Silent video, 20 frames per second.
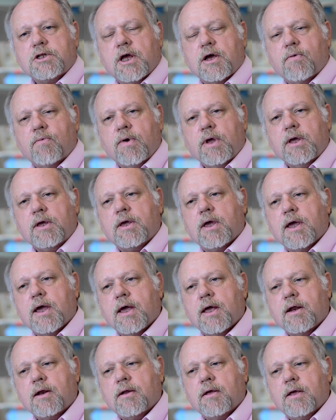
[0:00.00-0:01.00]
that we
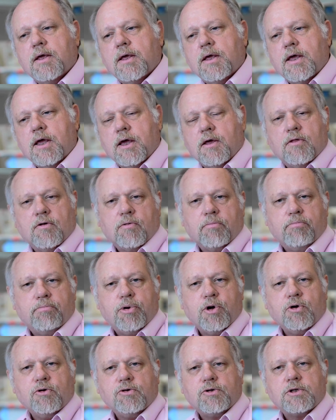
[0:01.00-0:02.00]
can either
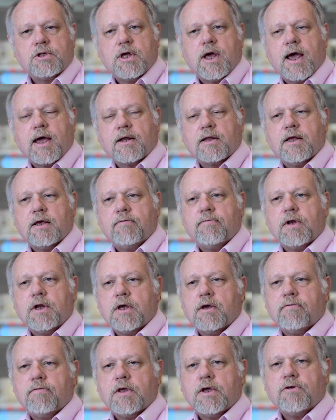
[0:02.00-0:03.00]
boost the
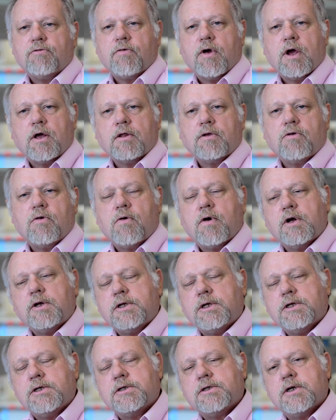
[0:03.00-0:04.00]
activity of these regulatory
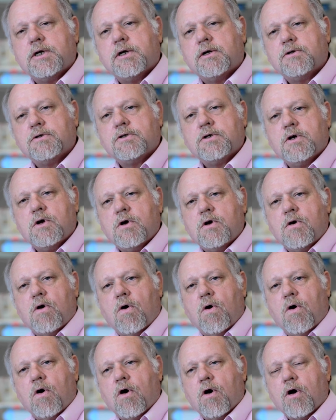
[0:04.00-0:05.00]
T cells
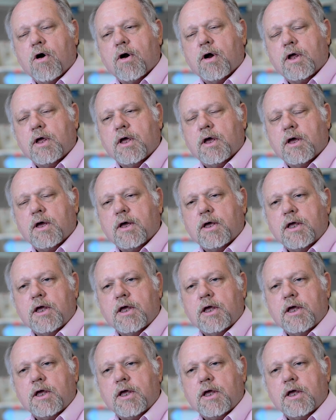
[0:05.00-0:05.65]
or uh,